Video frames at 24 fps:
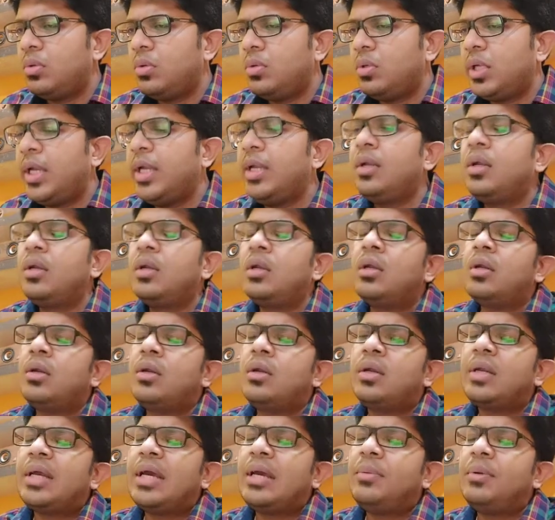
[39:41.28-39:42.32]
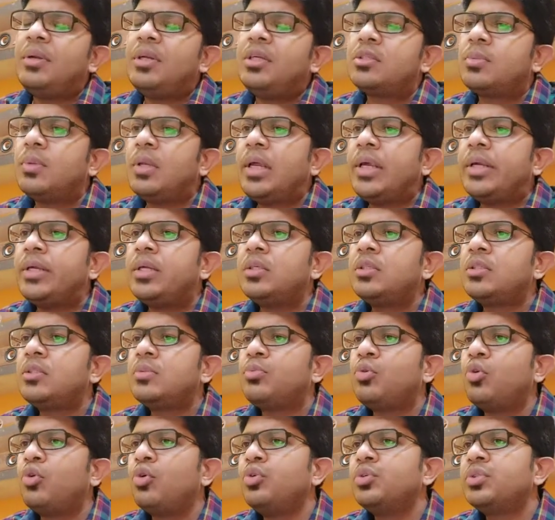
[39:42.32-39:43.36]
in diabetes mellitus
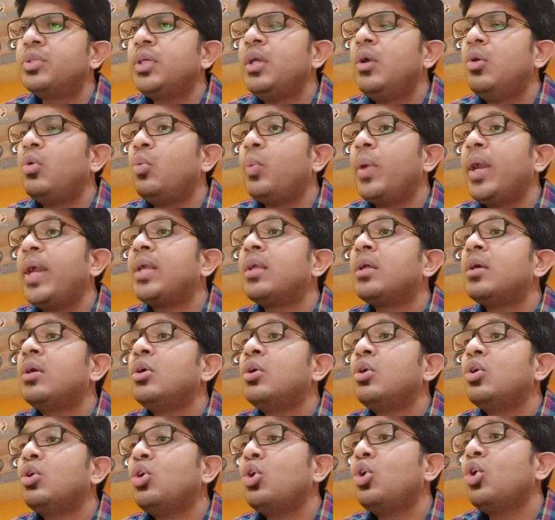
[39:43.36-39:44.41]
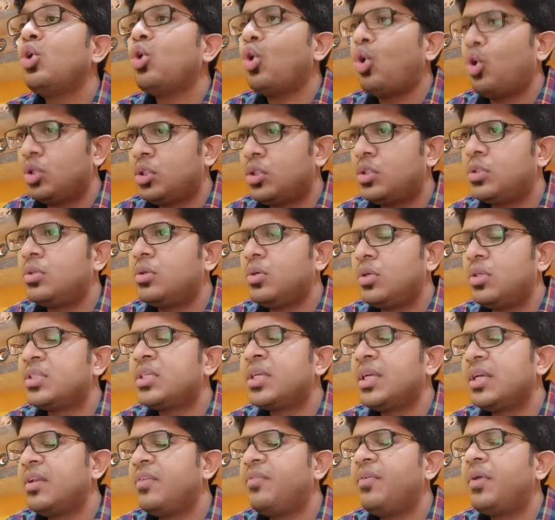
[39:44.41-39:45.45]
producing weight loss or
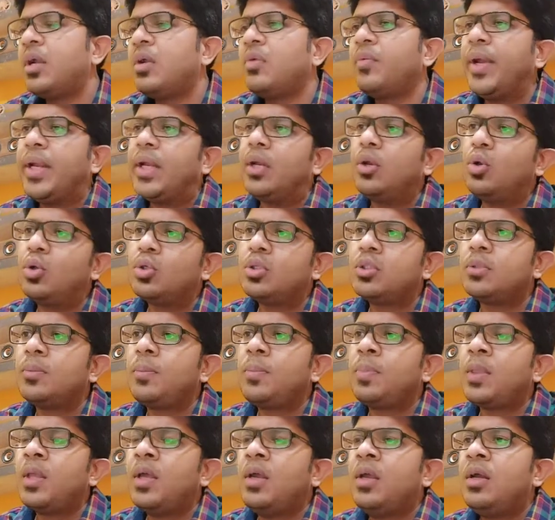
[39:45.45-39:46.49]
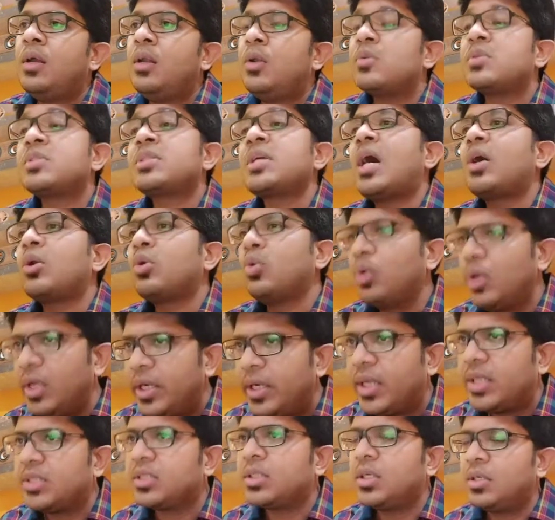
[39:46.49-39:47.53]
significant weight loss. Now,
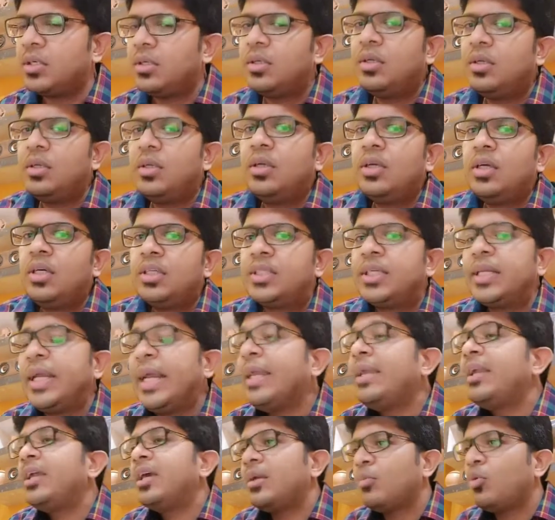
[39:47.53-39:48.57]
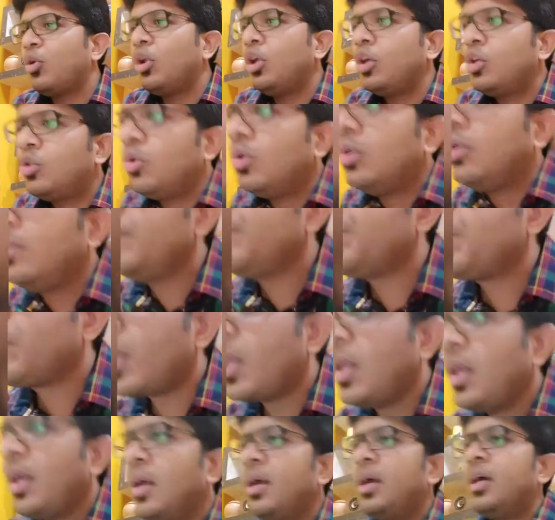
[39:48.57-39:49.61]
saroglitazone, that's an Indian molecule.
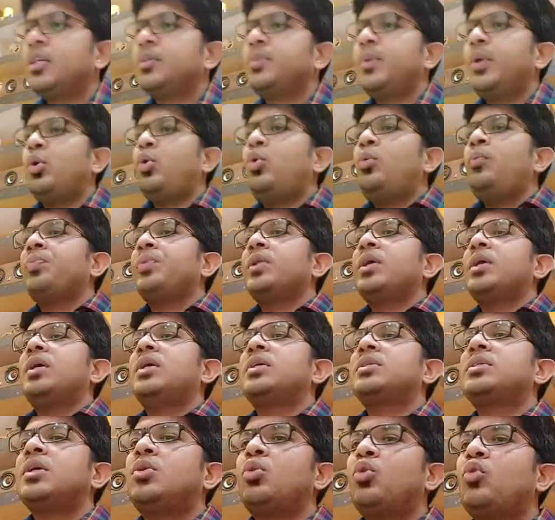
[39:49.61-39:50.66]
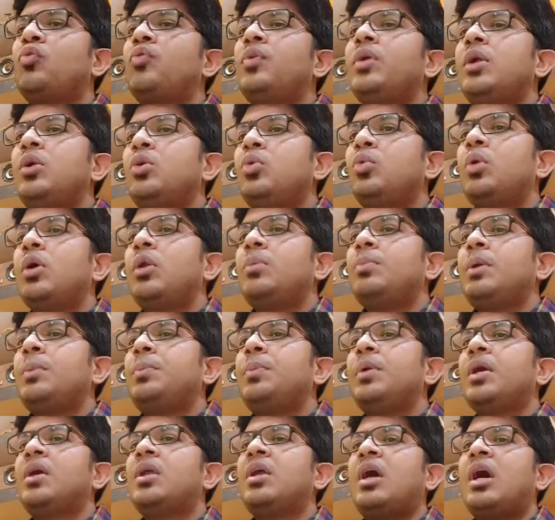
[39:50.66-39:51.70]
As we know, it's a novel dual
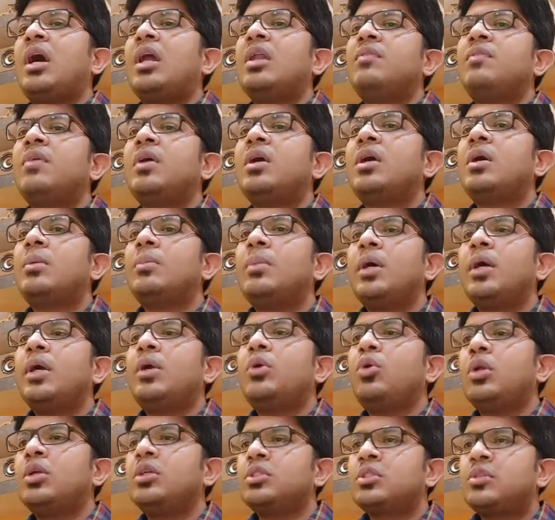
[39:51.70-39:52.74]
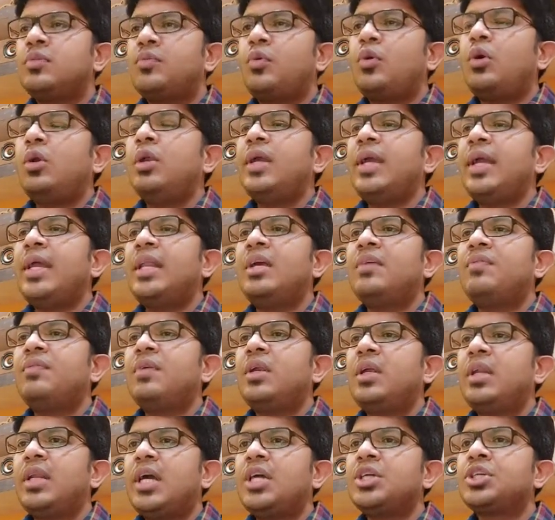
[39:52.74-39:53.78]
PPR alpha gamma agonist for
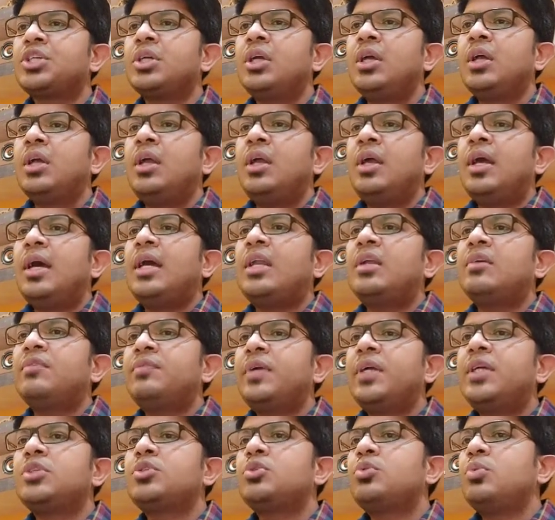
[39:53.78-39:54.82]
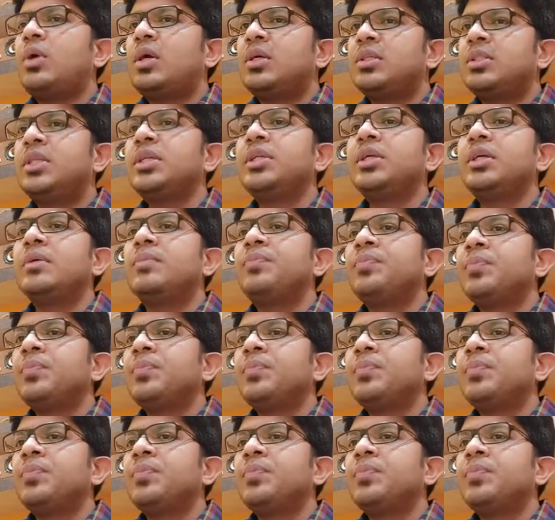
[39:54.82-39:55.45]
NFL NASH and a phase 2 RCD.